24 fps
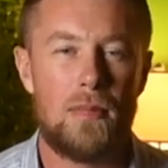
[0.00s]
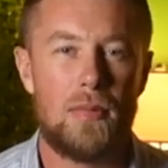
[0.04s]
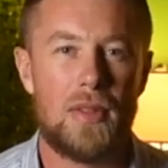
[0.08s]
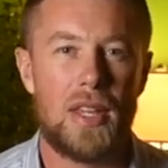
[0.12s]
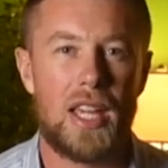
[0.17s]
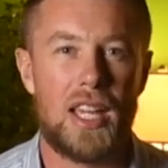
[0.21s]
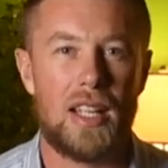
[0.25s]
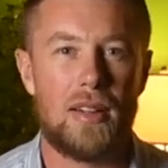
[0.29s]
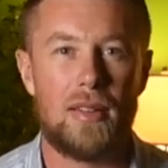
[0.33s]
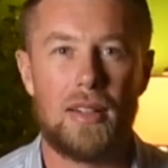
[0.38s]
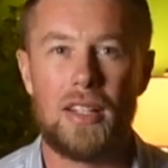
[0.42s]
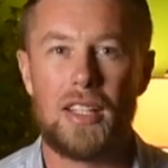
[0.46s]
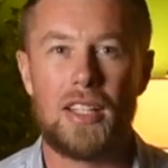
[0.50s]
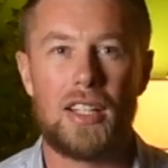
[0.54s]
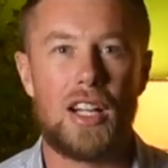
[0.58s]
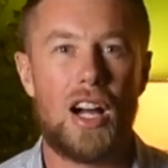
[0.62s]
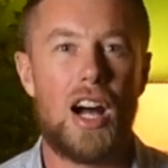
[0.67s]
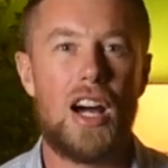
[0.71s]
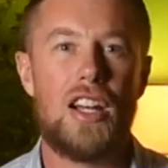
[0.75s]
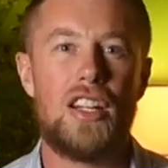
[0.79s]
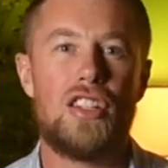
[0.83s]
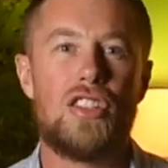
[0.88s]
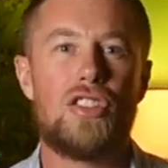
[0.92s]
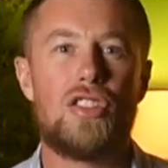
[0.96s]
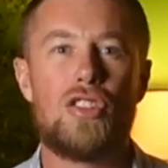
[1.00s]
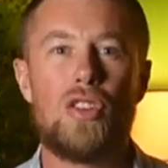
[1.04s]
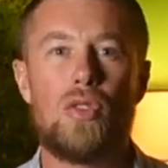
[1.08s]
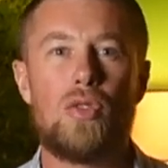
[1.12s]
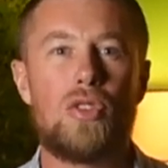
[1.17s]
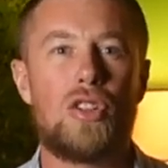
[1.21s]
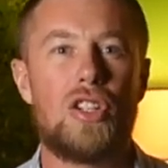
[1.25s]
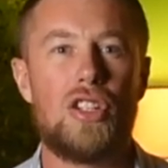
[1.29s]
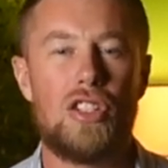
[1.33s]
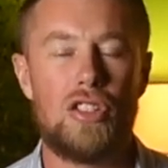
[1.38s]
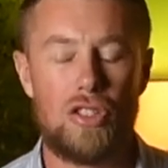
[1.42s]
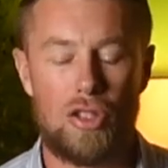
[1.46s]
And God is so
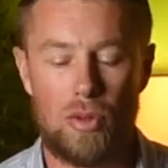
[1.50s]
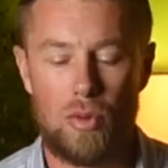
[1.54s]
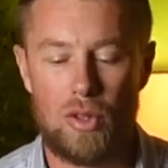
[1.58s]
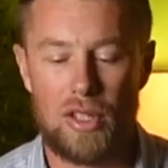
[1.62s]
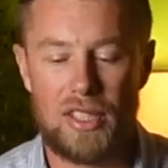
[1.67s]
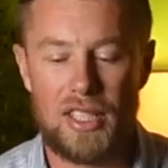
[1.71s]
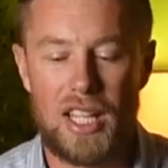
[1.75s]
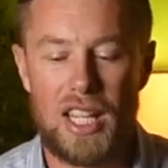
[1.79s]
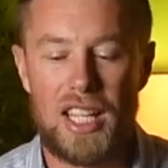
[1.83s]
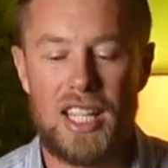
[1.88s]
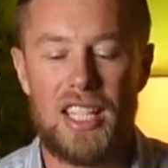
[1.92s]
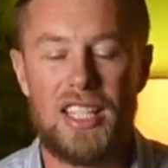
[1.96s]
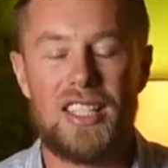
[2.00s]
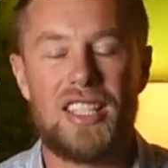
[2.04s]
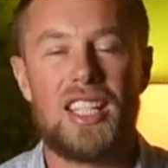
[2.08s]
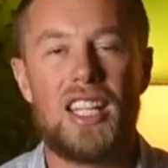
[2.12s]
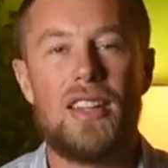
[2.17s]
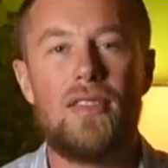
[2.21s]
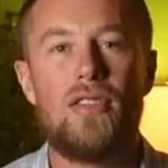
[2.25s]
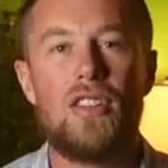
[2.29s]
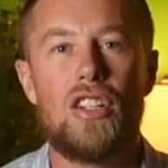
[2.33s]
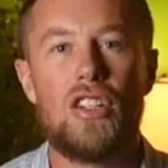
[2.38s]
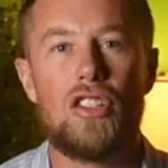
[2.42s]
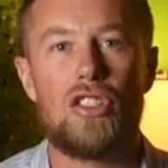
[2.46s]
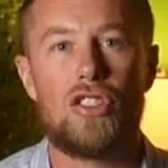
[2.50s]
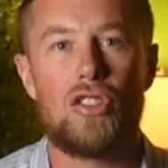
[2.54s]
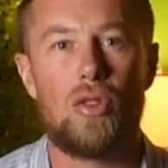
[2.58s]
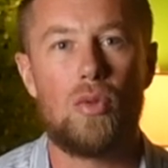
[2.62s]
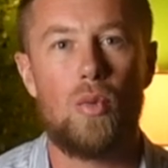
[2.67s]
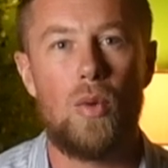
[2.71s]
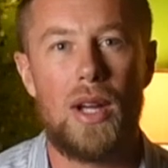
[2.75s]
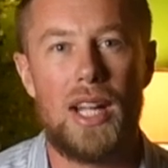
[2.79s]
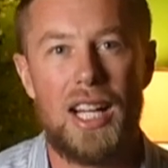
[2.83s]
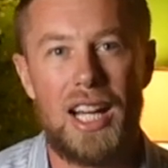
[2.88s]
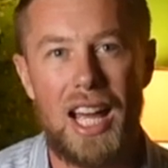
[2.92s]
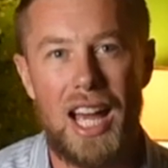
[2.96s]
good to us that He's given us a
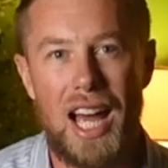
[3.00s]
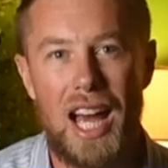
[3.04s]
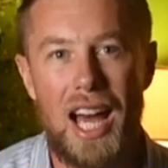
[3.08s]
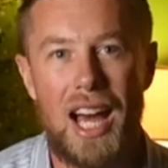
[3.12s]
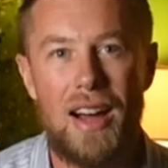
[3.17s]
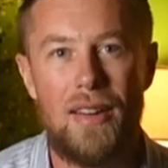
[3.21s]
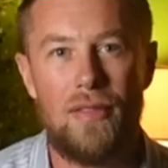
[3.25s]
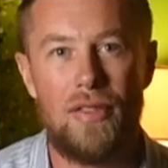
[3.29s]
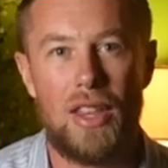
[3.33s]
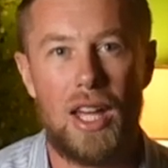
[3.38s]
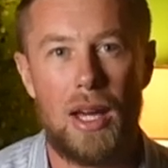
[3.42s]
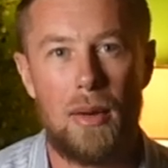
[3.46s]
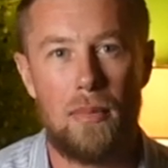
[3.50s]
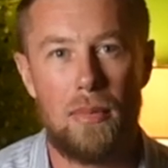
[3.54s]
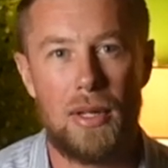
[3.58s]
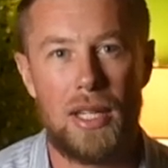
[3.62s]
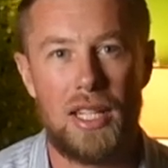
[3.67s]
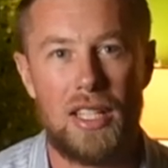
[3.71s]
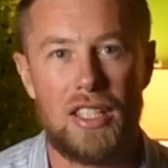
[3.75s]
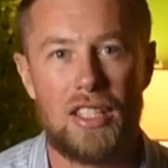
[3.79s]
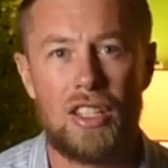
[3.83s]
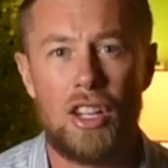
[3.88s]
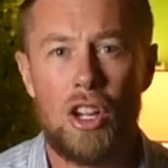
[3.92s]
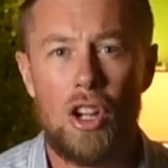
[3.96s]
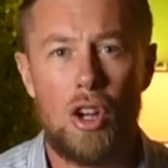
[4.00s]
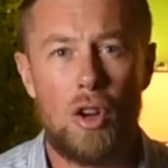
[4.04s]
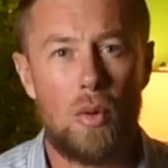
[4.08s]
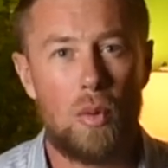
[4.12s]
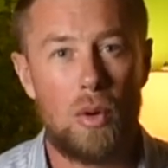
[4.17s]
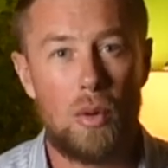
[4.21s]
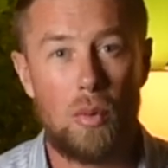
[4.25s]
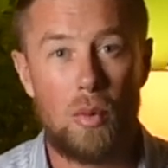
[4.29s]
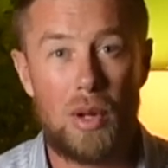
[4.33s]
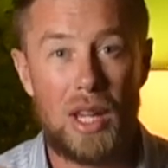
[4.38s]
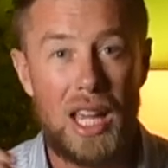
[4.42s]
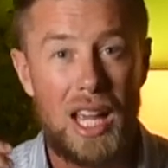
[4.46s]
way to have that peace.
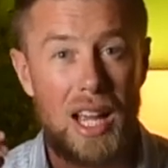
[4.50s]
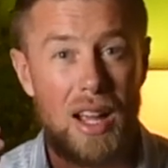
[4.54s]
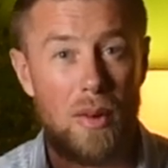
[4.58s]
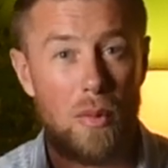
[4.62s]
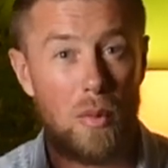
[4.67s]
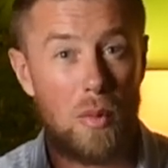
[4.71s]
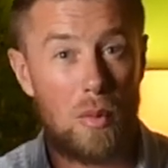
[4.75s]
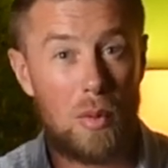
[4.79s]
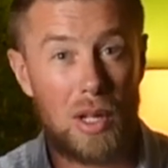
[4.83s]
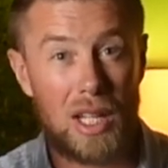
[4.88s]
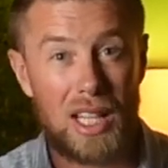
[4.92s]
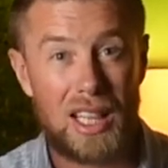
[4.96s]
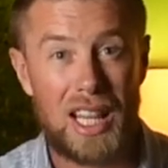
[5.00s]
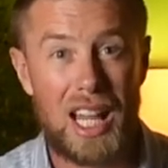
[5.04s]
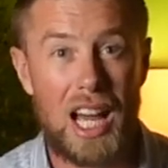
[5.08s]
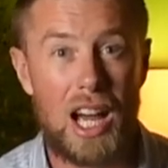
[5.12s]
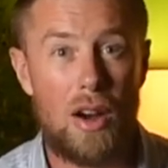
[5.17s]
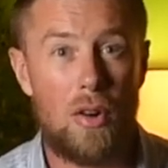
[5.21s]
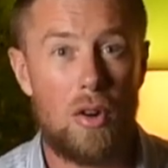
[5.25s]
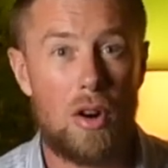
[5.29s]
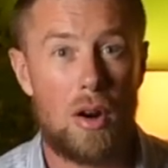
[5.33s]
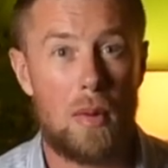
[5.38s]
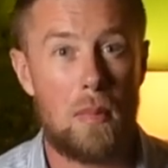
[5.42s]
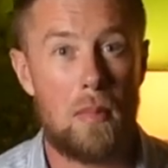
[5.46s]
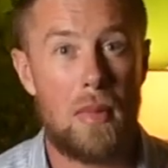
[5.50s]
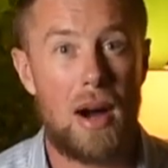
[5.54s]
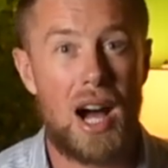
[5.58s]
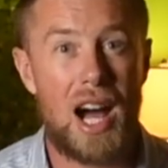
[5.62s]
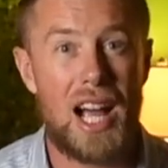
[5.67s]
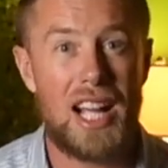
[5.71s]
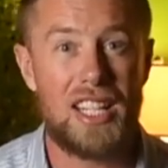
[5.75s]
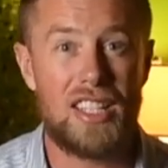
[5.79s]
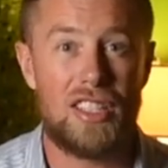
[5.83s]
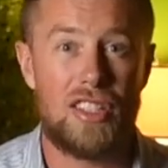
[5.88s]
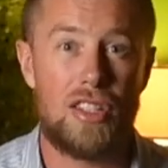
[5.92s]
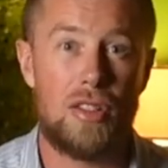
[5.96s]
When we allow our
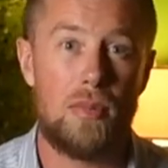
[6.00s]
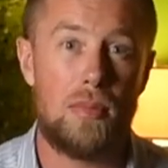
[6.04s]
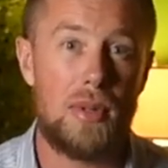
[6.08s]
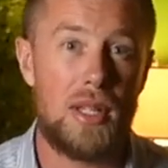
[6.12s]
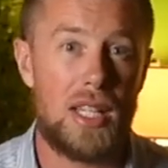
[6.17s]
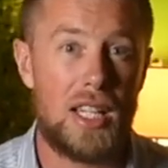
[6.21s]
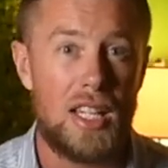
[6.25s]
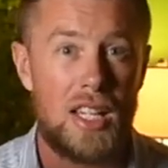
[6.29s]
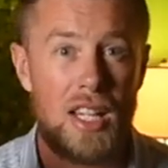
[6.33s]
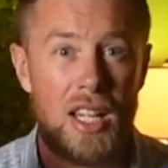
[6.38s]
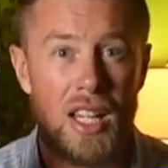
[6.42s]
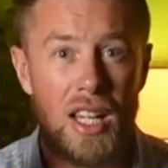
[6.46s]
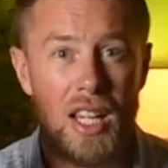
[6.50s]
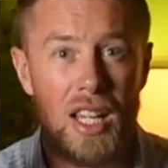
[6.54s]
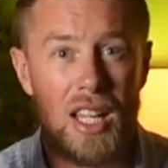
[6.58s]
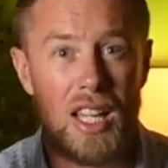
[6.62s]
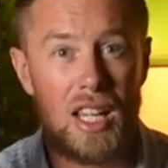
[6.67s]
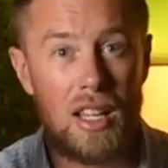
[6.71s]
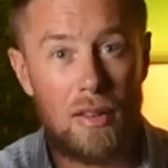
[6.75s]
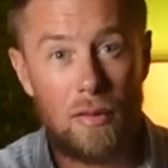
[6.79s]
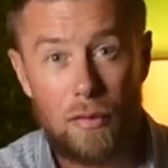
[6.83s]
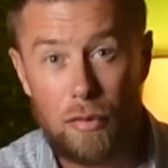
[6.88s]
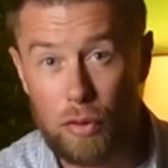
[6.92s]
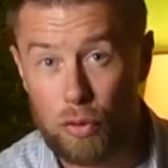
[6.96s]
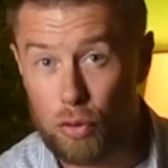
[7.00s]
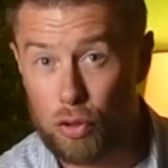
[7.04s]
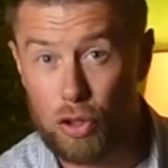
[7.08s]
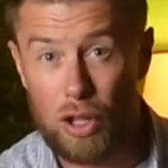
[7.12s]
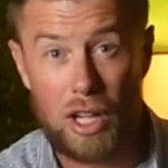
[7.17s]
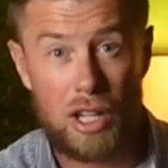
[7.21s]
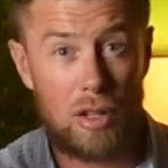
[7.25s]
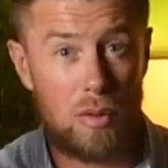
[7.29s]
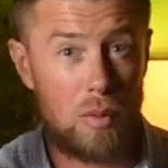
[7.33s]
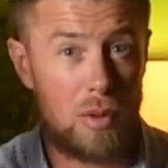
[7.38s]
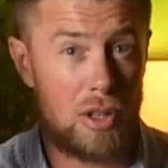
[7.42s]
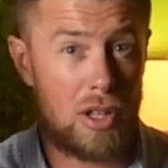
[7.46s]
minds to be
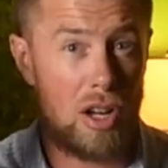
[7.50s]
infiltrated with